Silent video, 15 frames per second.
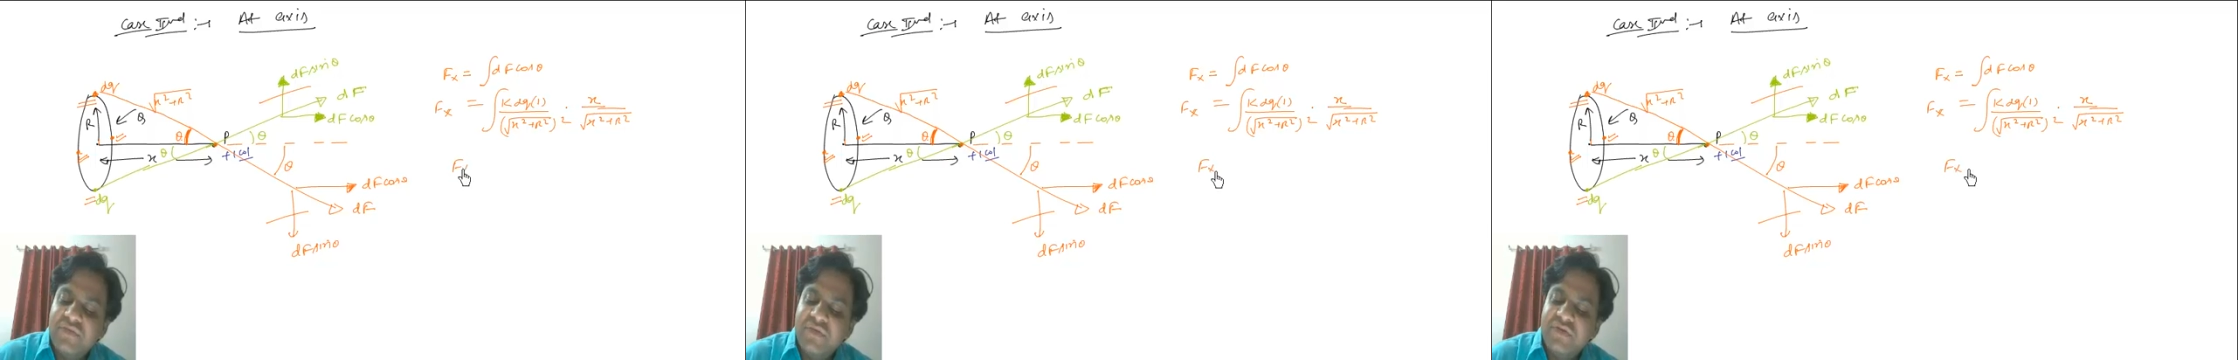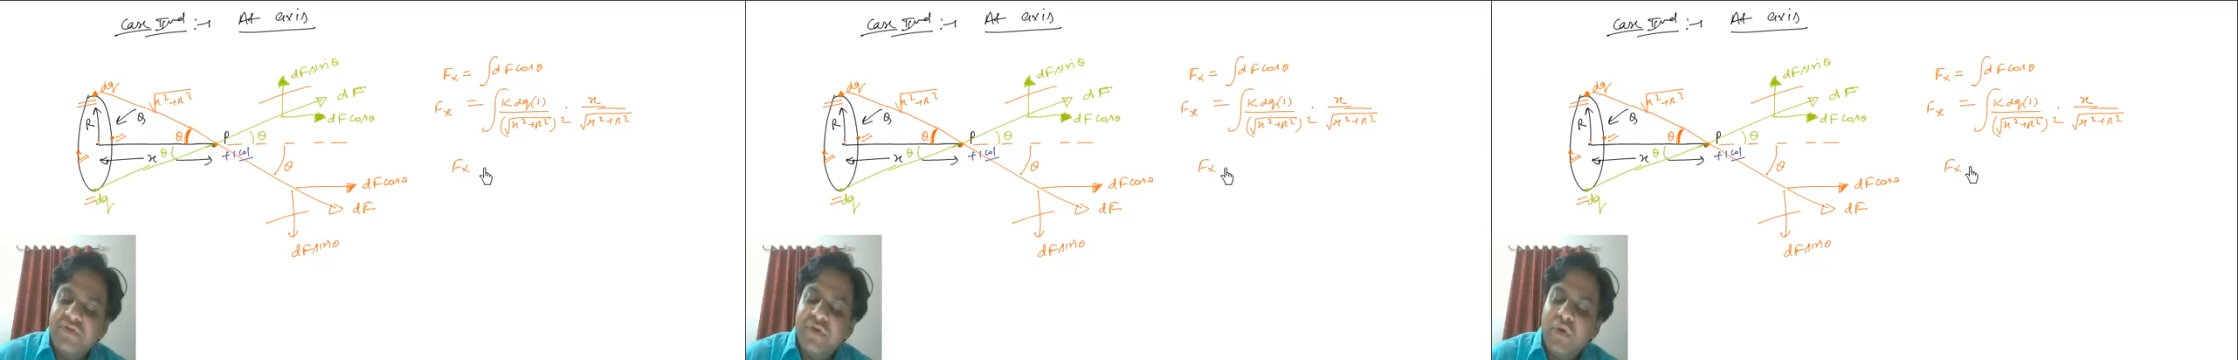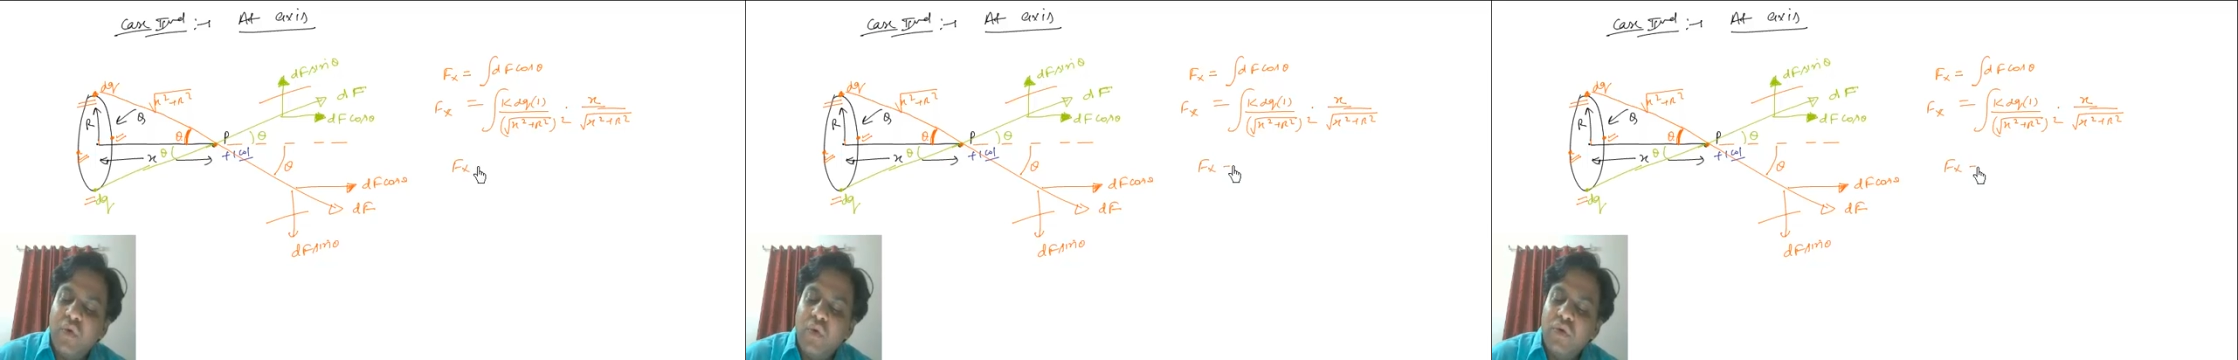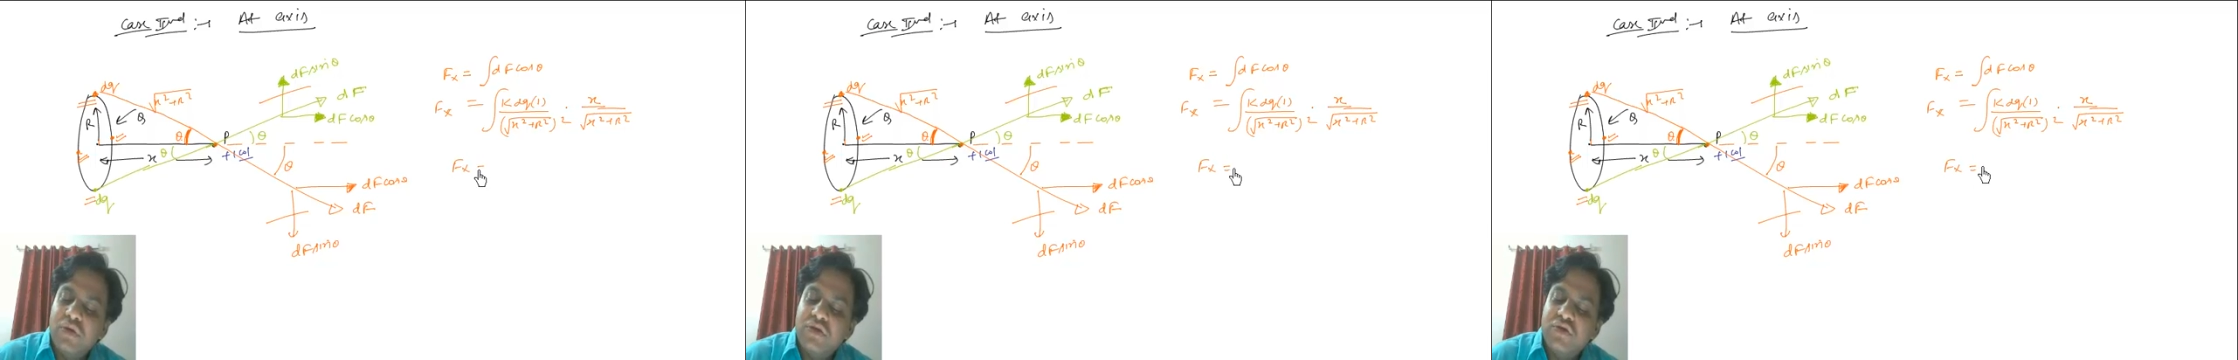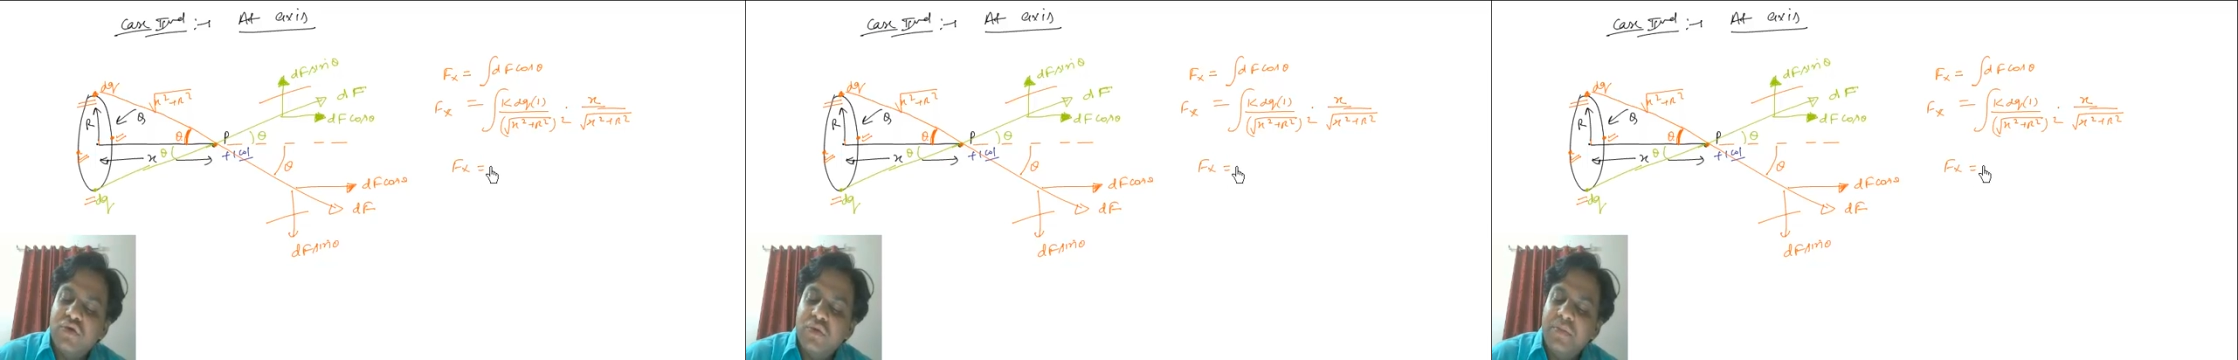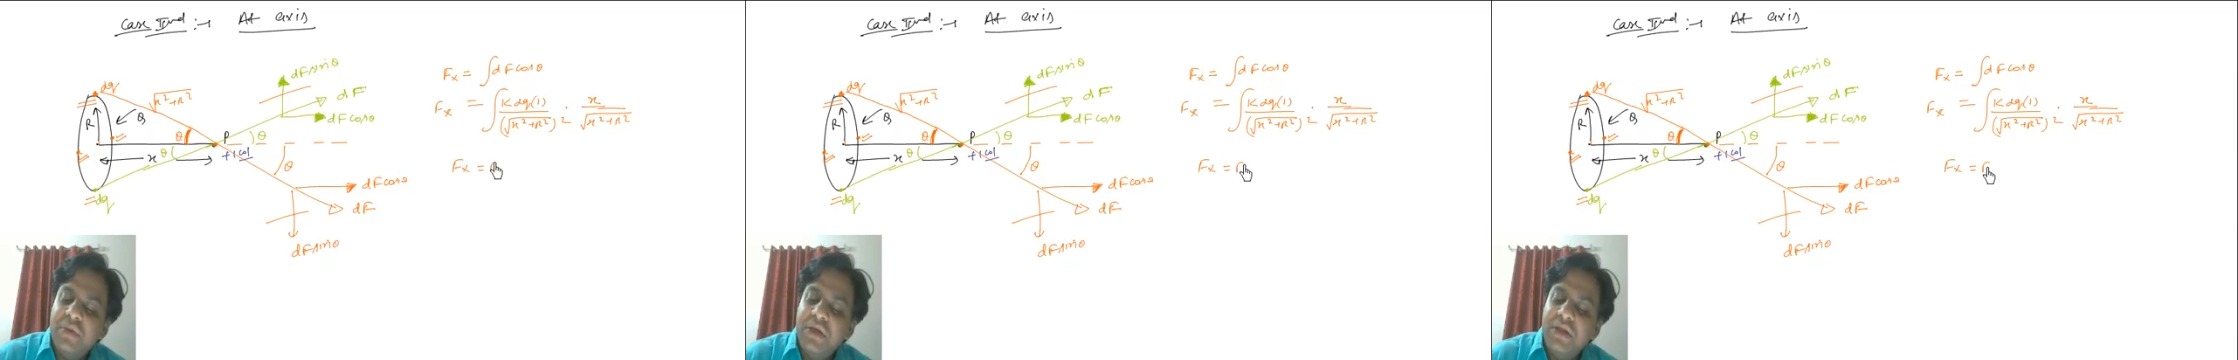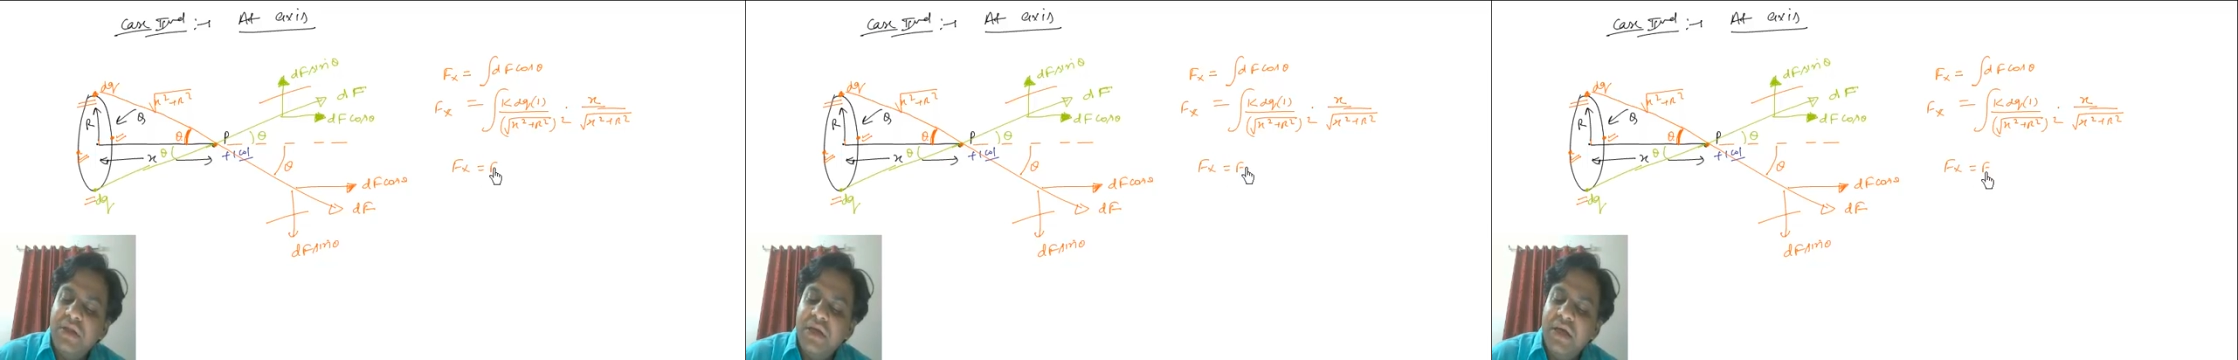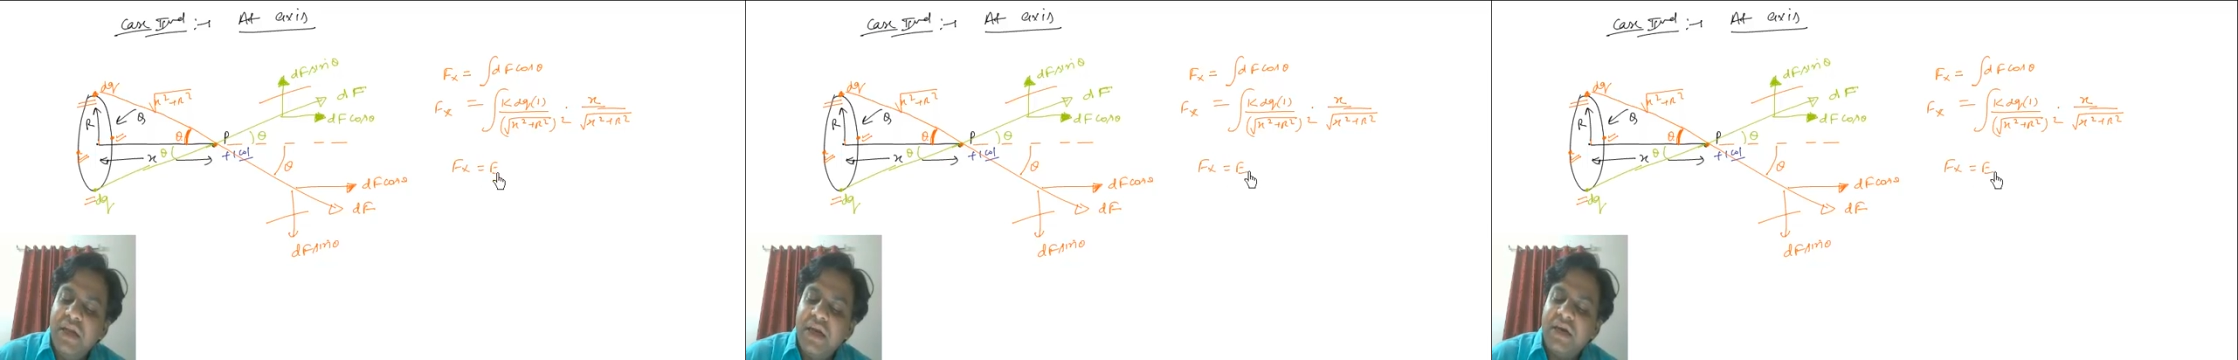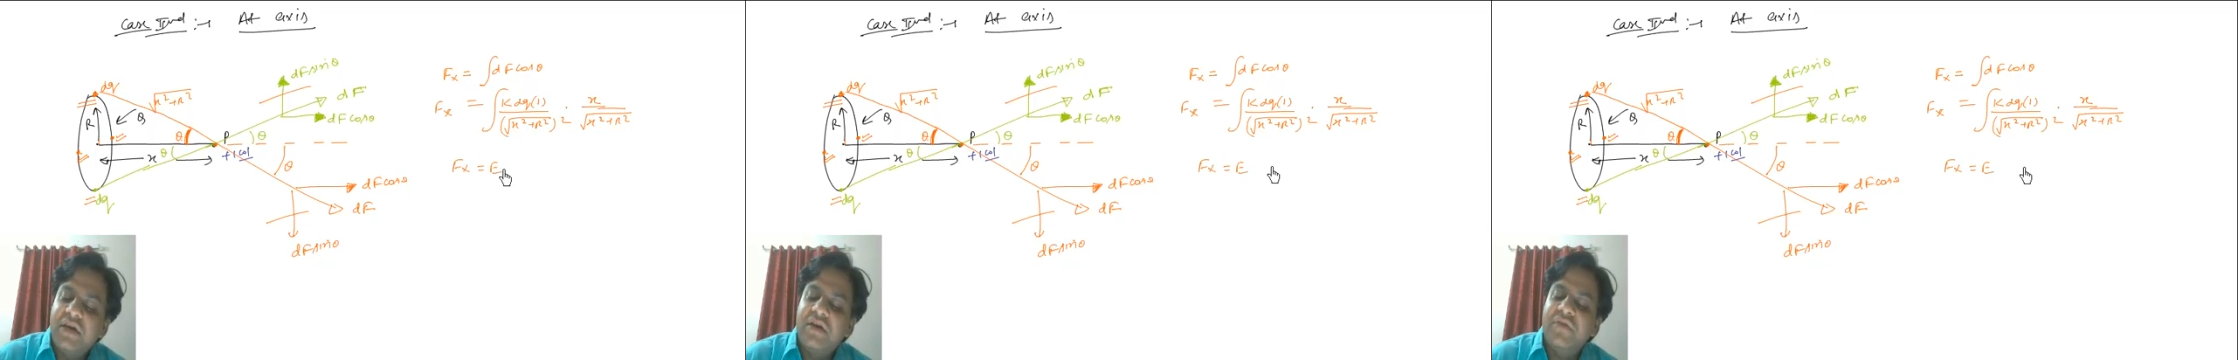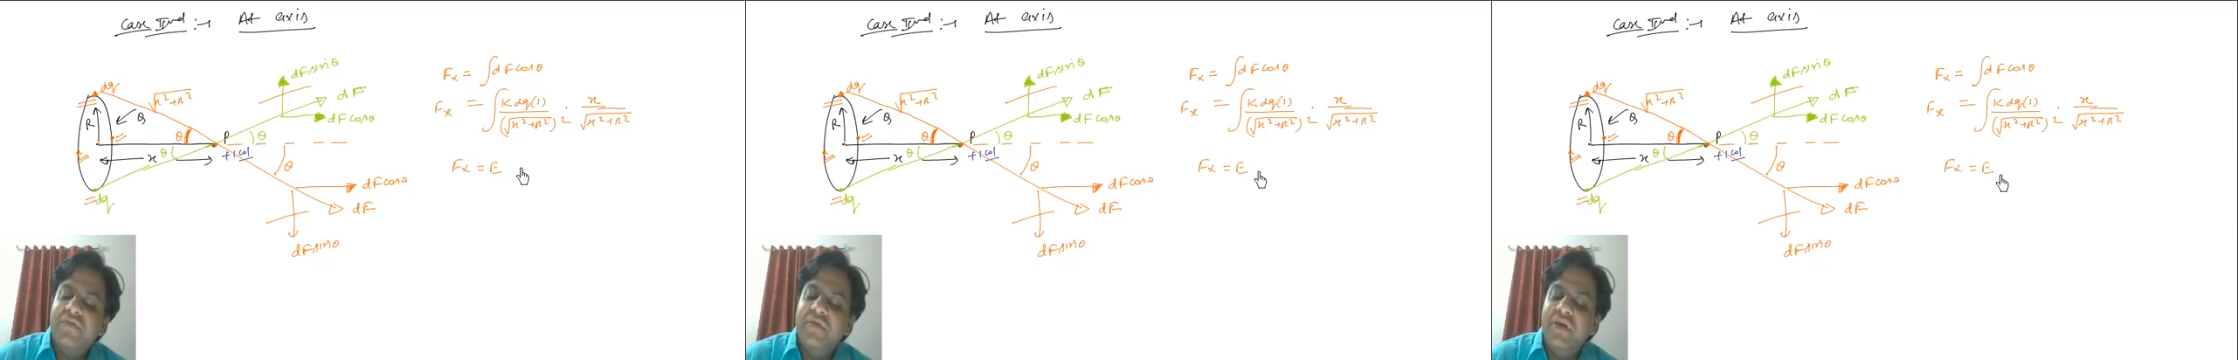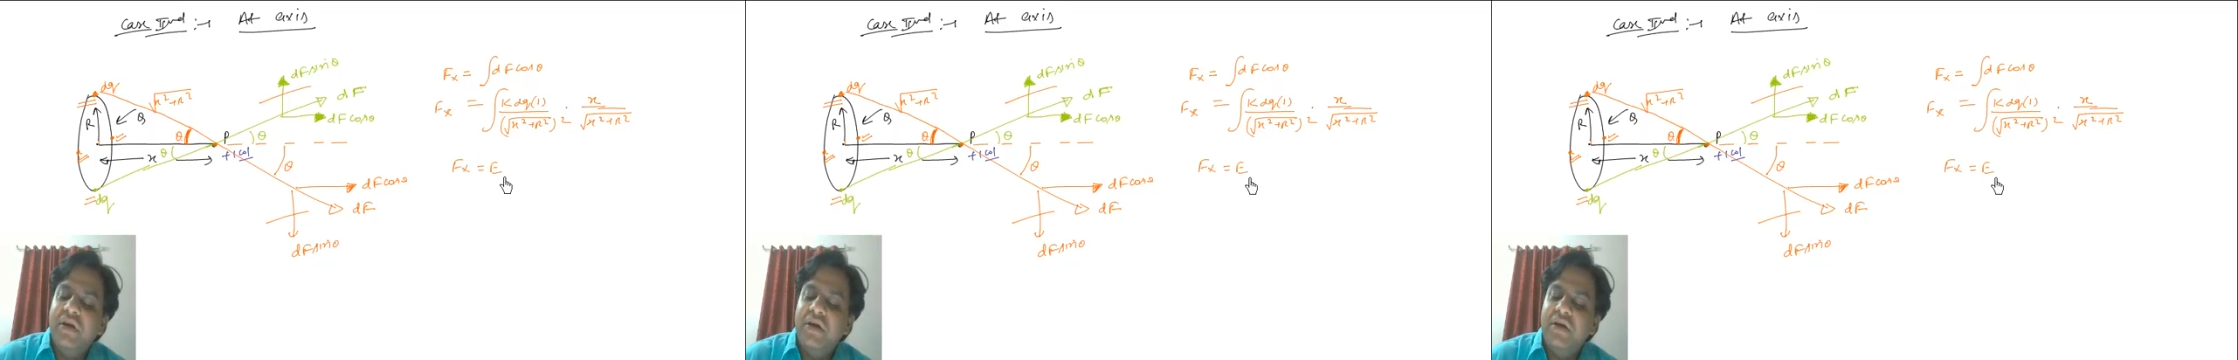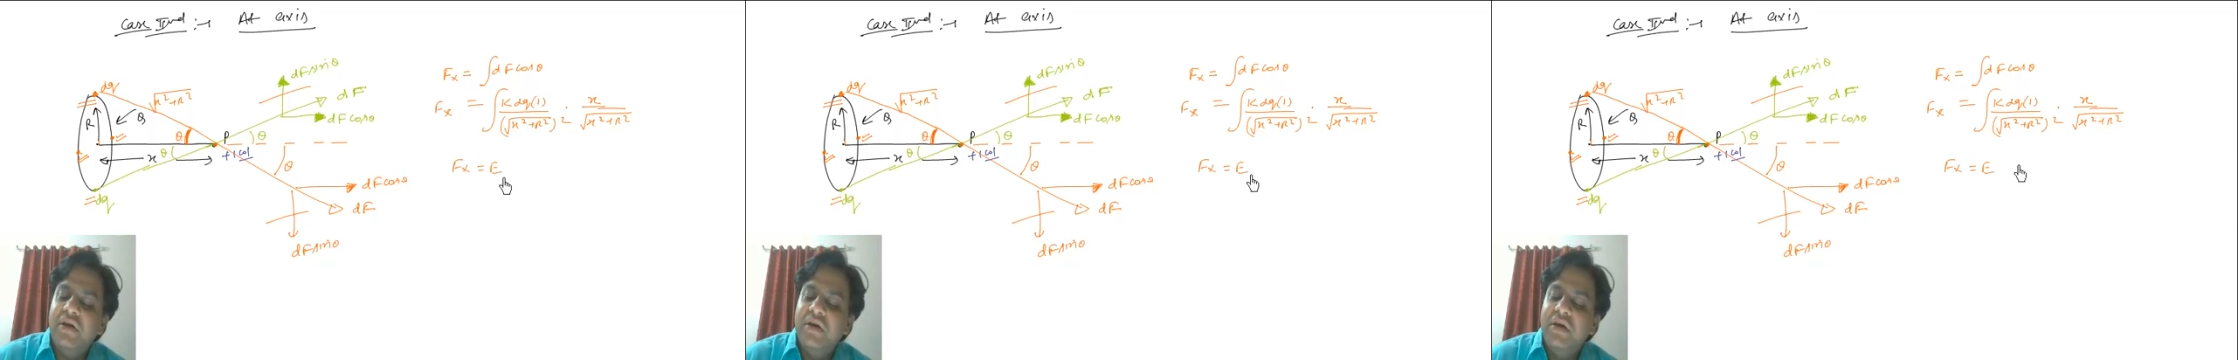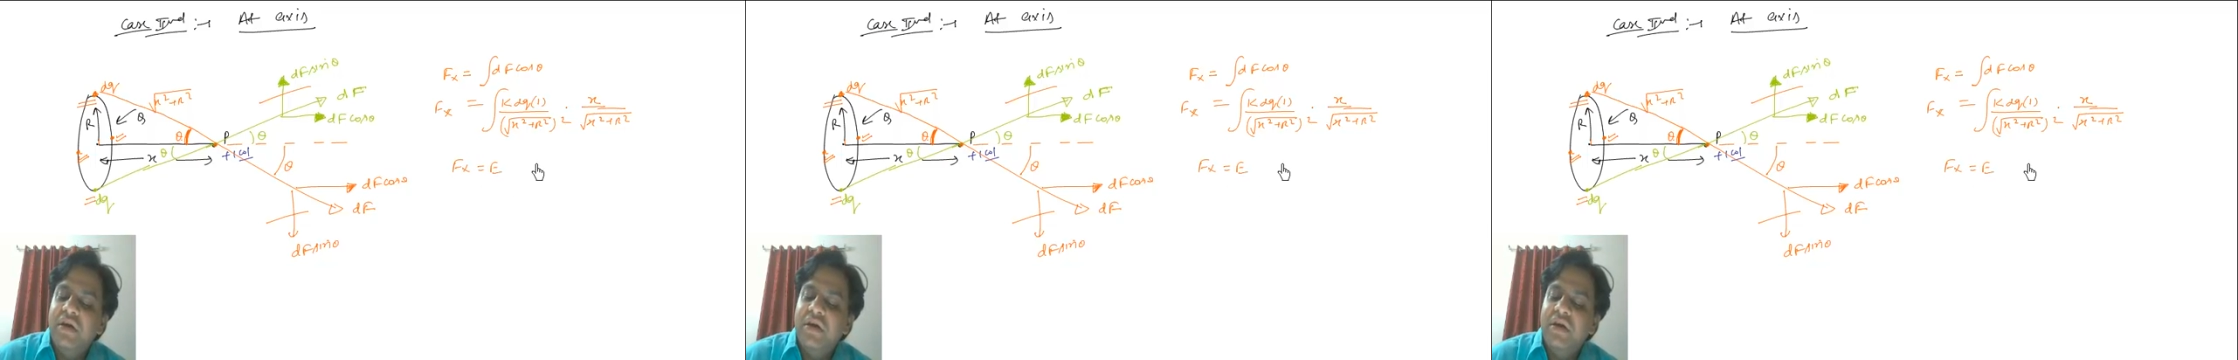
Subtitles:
which will also be the electric field,